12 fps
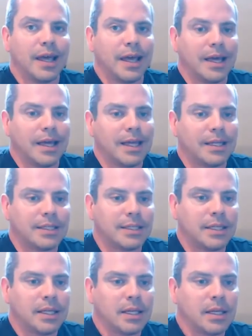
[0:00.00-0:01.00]
uh,
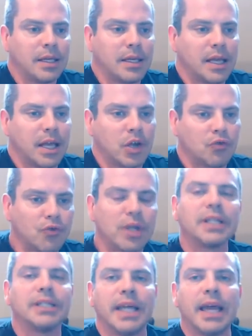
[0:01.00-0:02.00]
it's it can
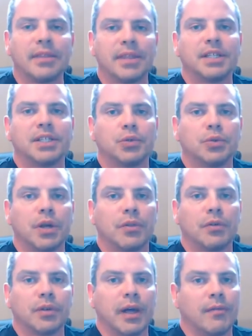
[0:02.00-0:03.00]
really take things to
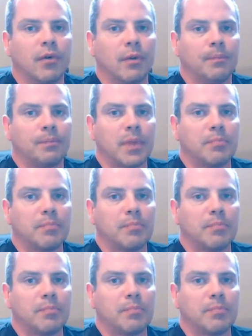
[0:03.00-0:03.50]
another level